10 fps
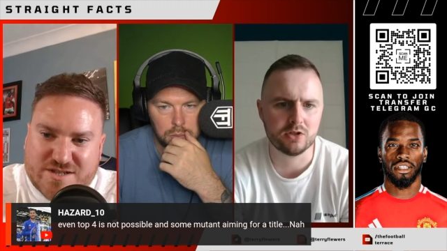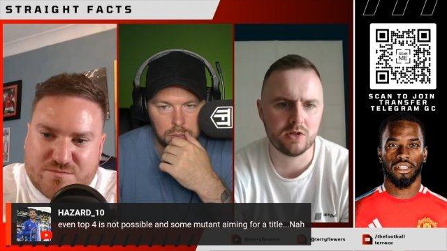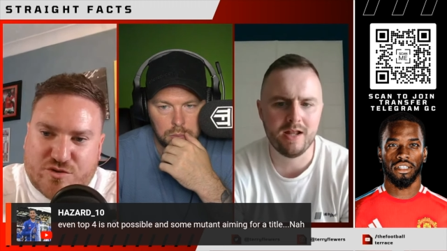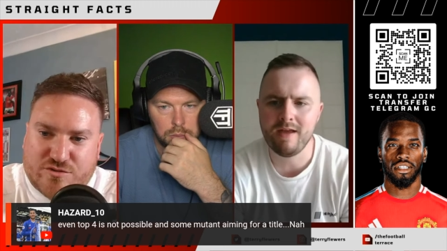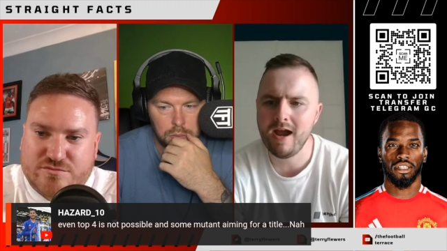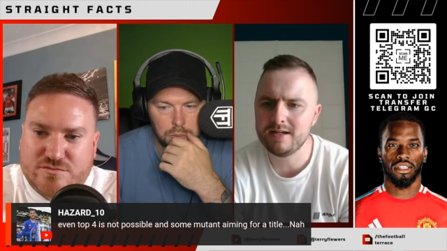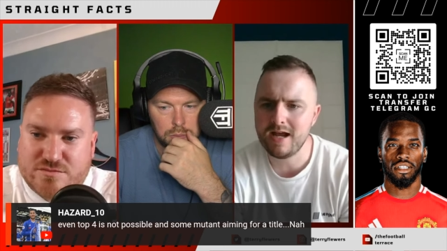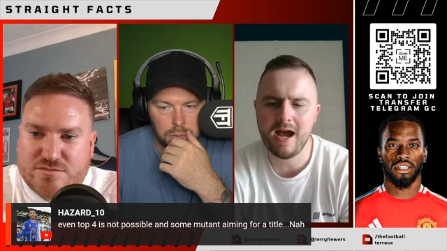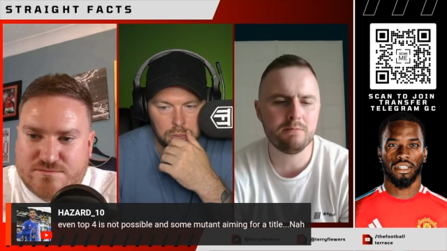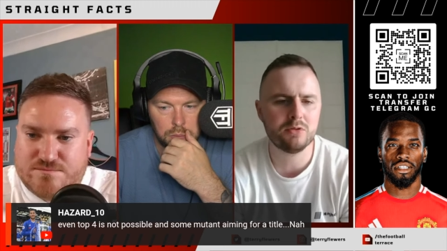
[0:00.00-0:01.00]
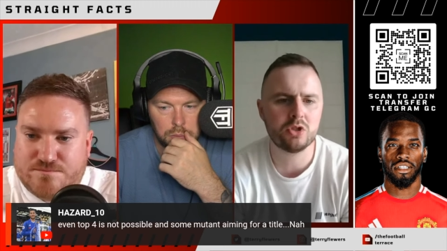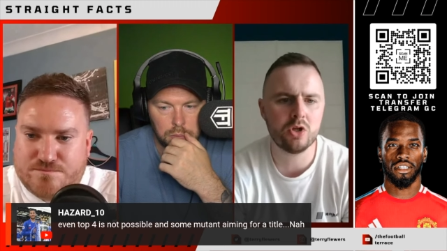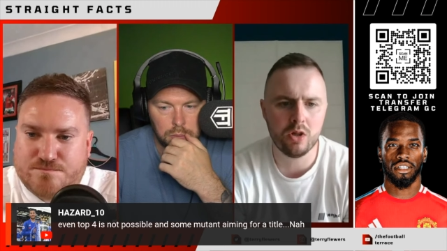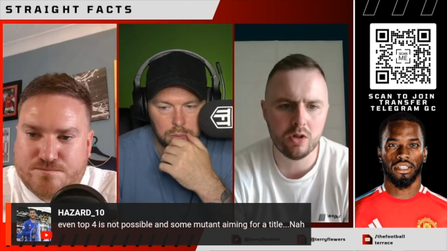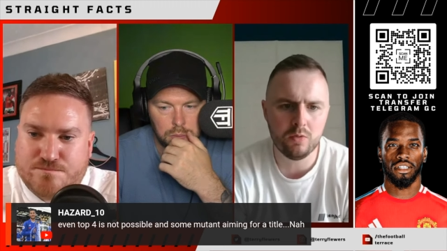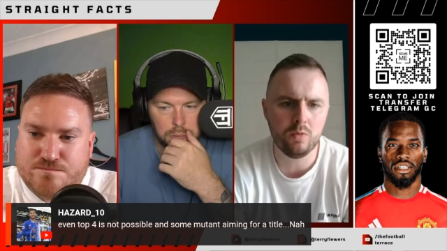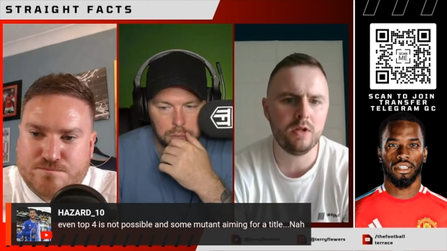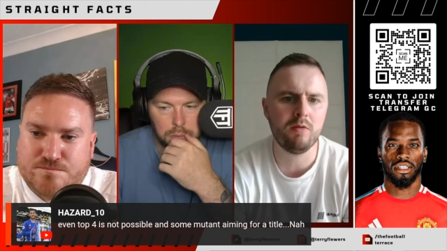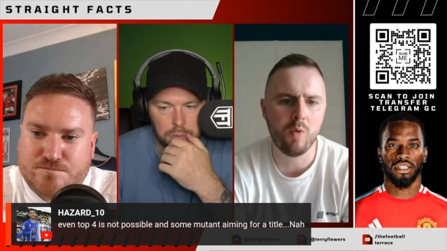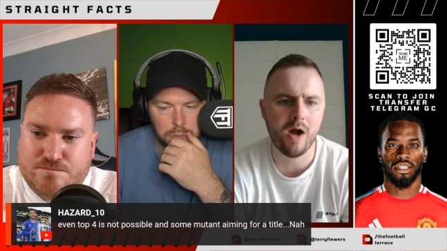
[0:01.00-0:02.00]
Speaker 1: That, that is absolutely
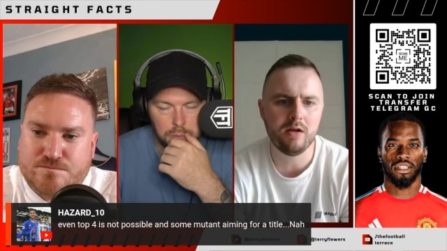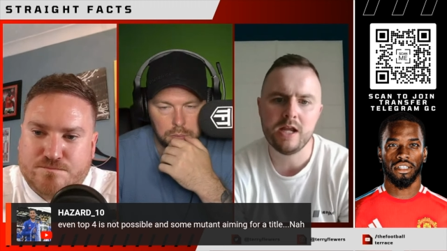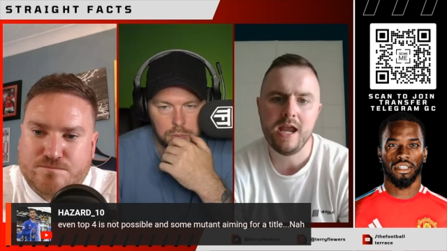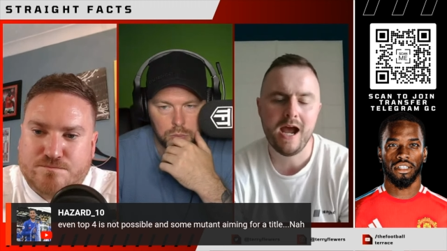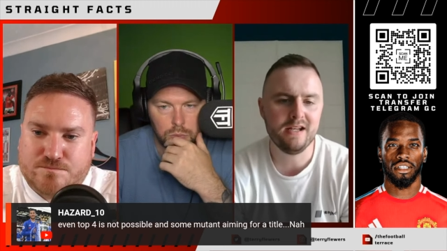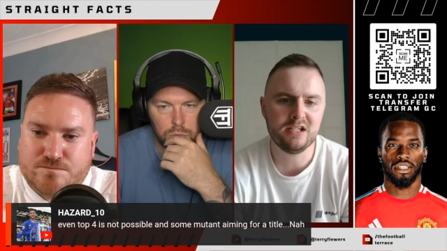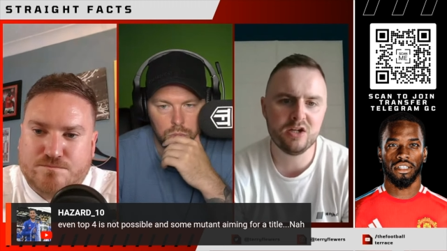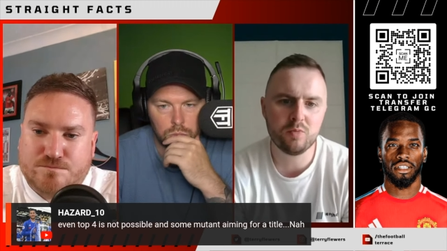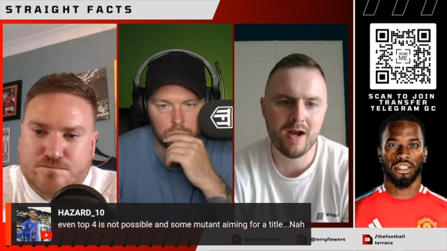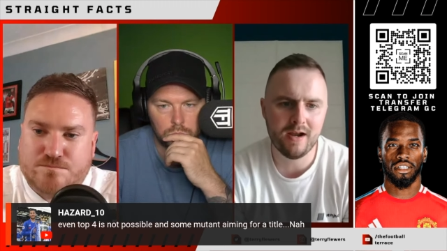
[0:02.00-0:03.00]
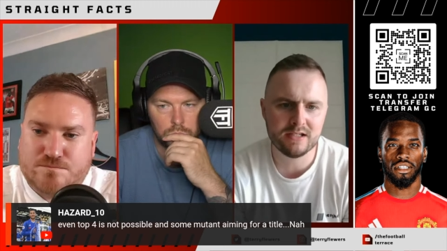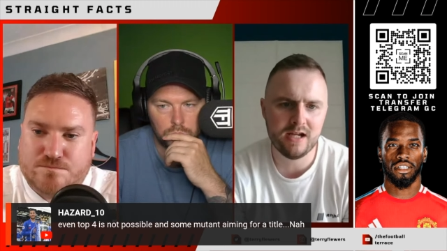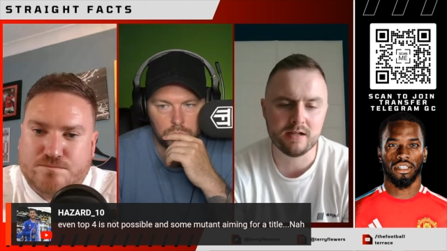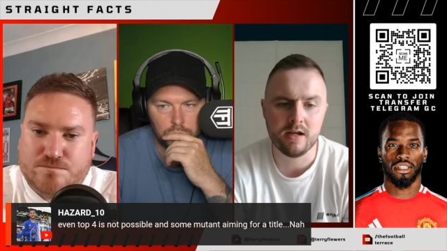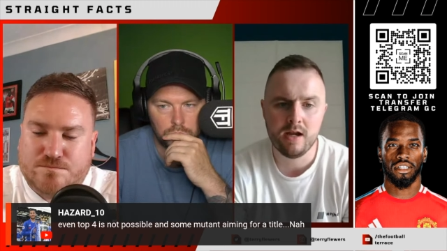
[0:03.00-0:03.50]
wild. And this is why I said